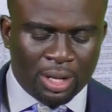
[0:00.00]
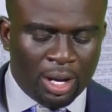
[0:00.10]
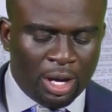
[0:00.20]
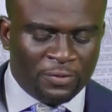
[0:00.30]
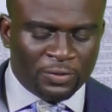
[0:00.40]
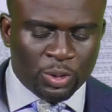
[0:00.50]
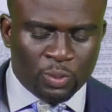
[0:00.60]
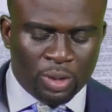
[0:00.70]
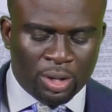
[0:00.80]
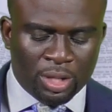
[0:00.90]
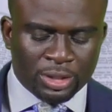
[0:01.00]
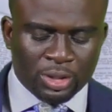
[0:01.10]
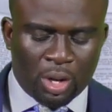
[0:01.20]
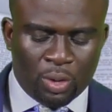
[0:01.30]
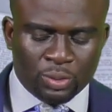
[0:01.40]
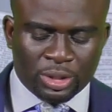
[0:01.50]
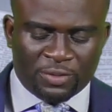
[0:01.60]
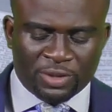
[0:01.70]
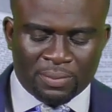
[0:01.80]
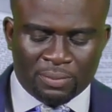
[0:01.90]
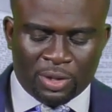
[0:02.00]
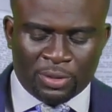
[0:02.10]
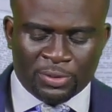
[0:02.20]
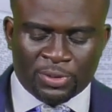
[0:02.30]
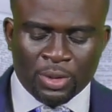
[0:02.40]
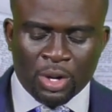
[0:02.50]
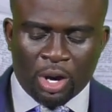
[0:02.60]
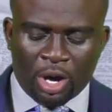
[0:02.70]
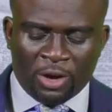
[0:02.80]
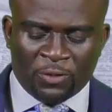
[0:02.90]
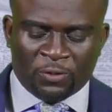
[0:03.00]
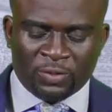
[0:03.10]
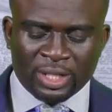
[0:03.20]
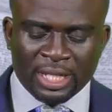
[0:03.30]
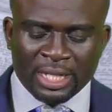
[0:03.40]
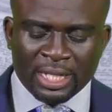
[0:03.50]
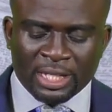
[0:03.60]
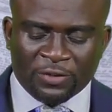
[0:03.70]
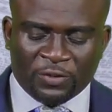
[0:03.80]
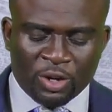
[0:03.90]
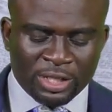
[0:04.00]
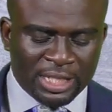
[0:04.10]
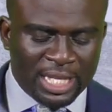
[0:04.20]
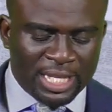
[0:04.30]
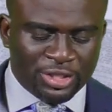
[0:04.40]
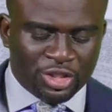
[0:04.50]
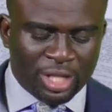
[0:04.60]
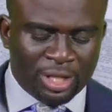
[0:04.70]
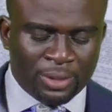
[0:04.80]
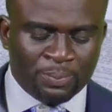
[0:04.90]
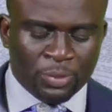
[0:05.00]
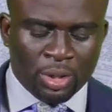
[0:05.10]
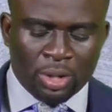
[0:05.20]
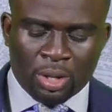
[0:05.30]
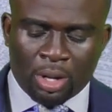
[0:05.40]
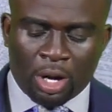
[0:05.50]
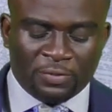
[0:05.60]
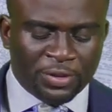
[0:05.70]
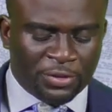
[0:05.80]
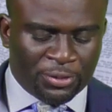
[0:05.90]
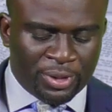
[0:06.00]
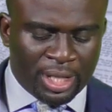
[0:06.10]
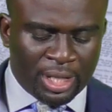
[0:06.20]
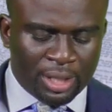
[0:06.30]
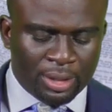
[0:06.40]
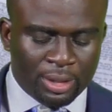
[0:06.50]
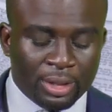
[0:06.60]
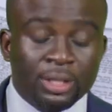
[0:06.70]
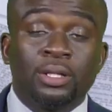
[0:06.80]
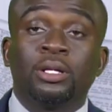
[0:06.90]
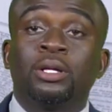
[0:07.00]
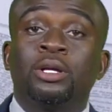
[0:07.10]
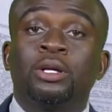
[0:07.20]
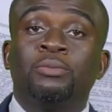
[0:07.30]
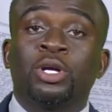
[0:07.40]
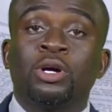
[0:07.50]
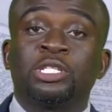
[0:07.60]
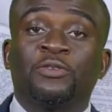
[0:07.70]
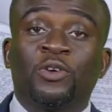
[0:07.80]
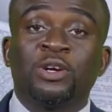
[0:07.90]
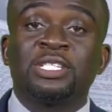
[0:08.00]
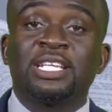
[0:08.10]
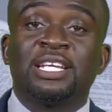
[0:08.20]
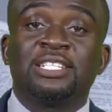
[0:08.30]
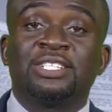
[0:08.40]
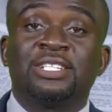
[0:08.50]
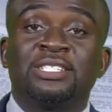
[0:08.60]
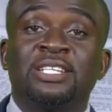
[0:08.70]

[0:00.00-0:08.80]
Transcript: of the words out of the mouth of the first angel of the three. Because the first angel,